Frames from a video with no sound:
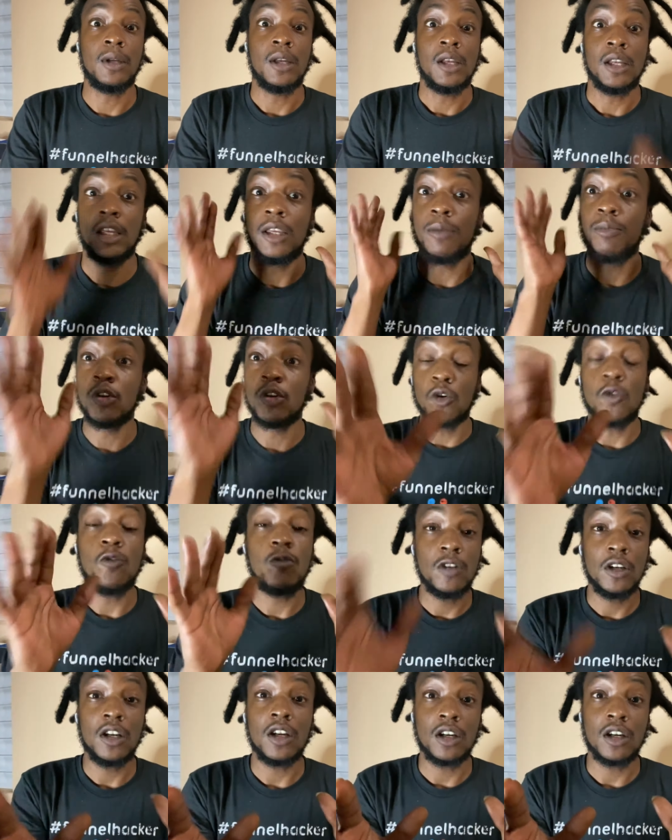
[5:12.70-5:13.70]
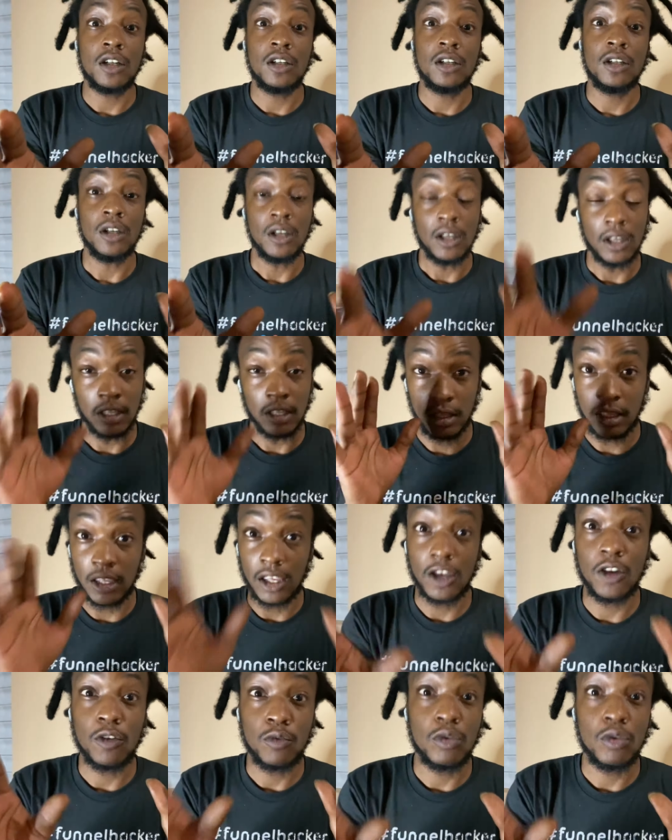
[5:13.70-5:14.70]
Keep it over there in
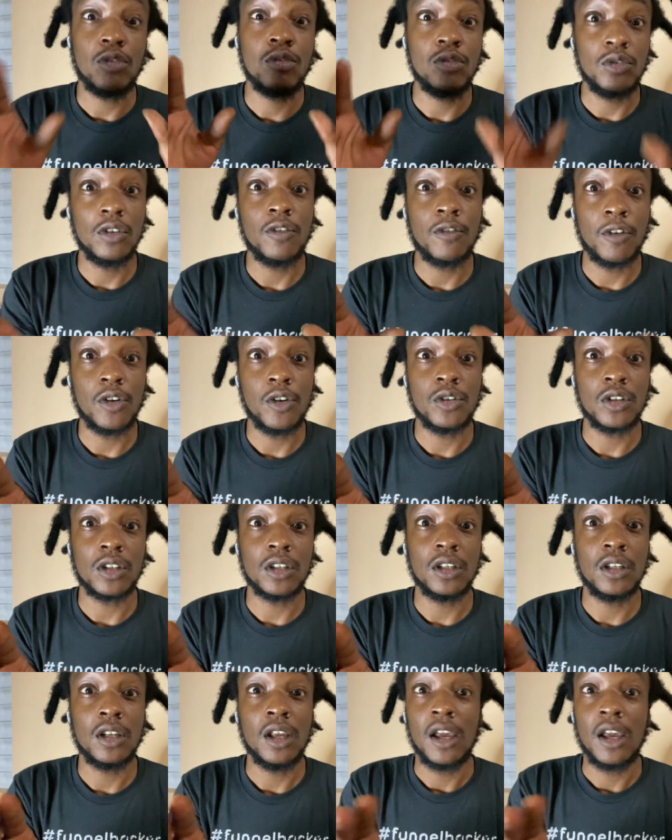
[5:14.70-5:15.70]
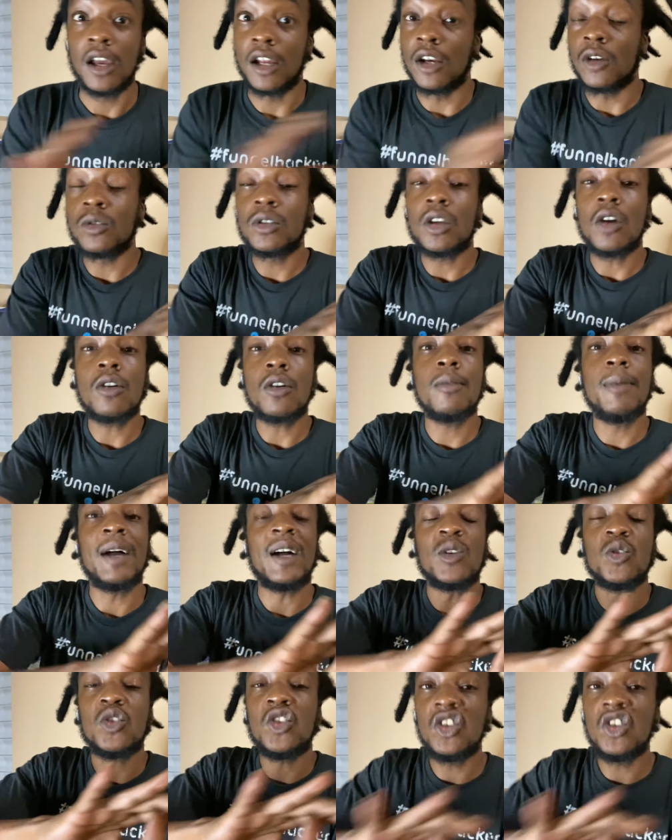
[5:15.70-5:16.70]
Carol University and don't talk
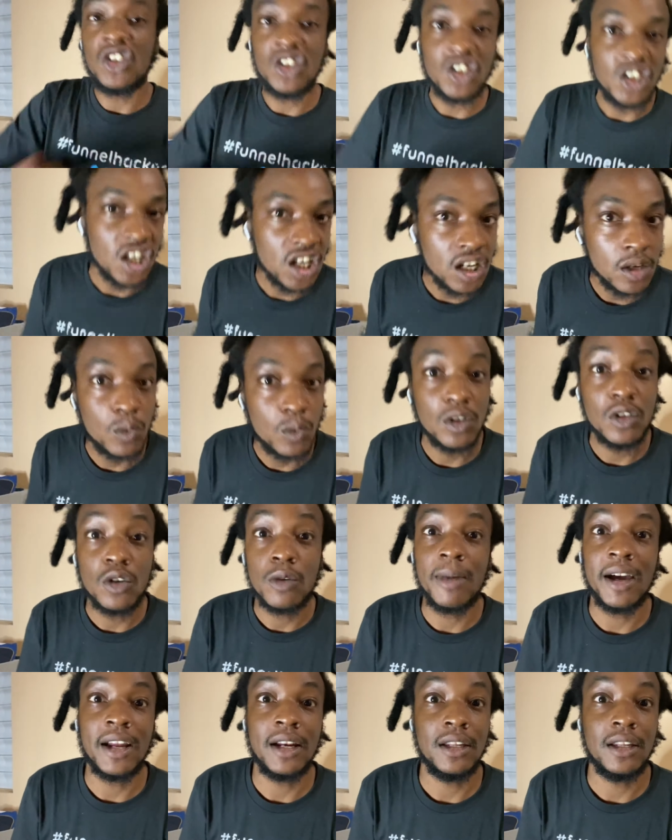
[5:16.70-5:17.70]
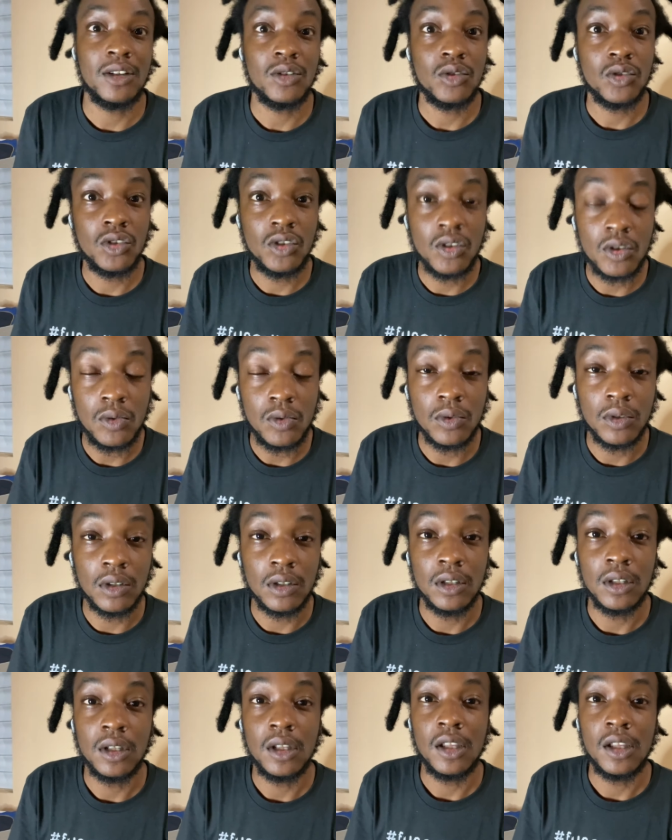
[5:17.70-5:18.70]
about shit what nobody else is doing.
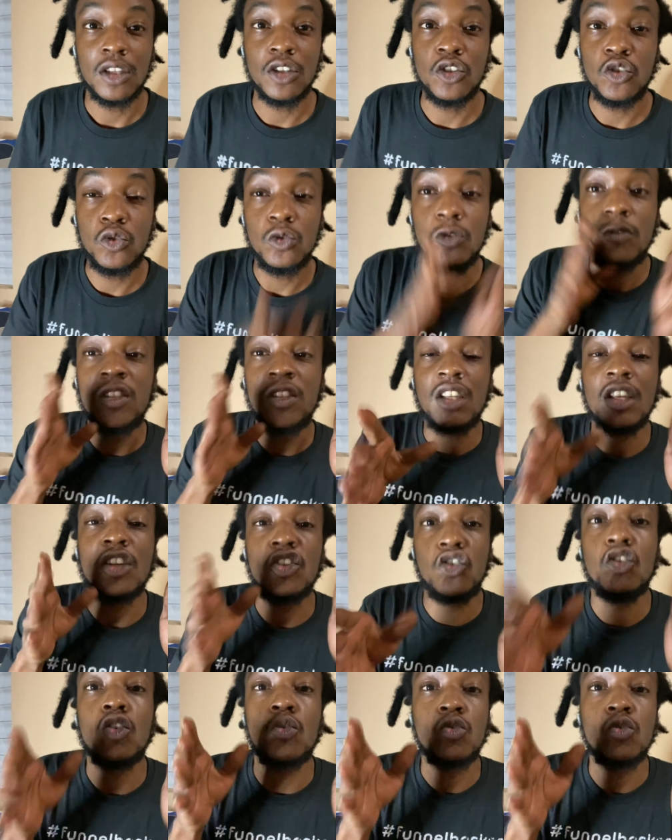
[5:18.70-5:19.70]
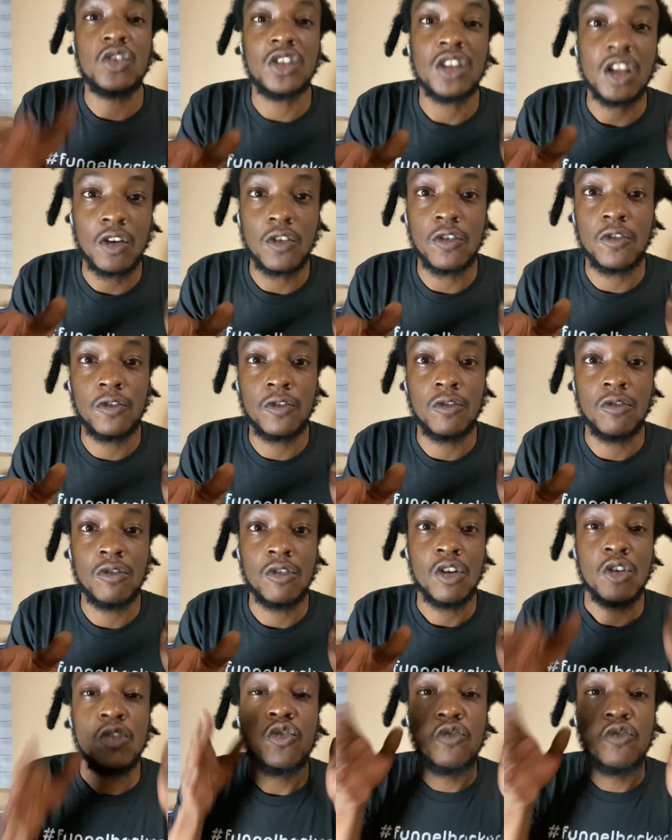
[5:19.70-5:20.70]
Because you said yourself,
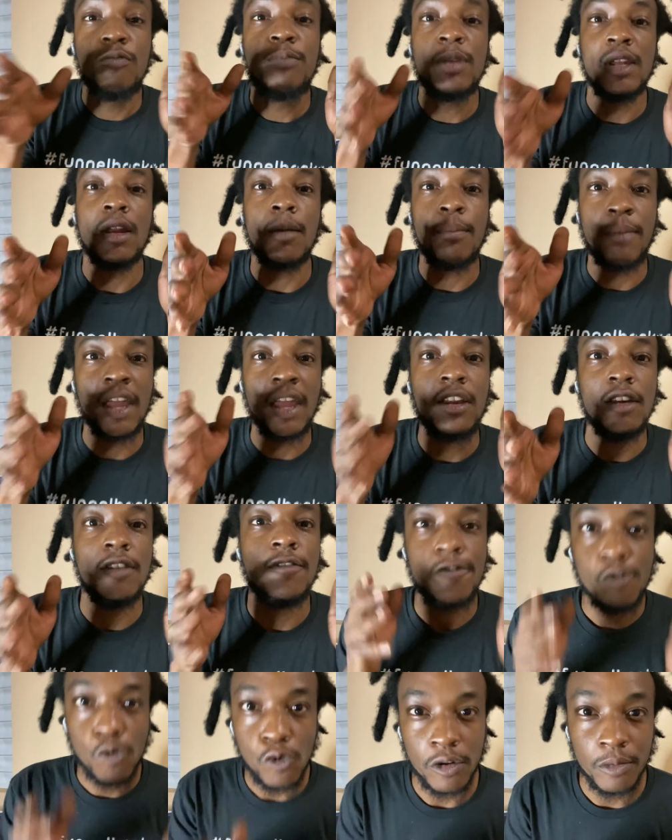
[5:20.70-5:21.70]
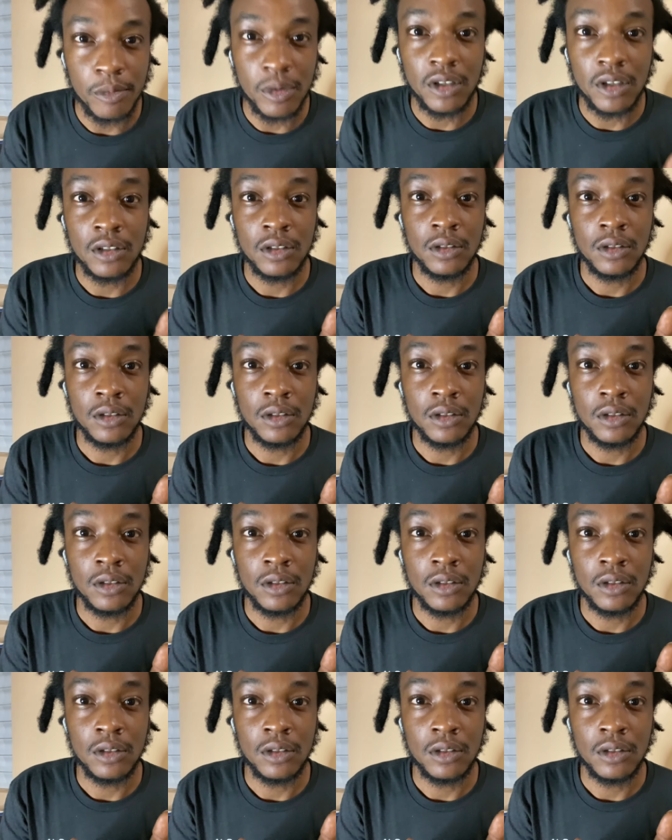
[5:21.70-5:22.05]
you've been a paid informant.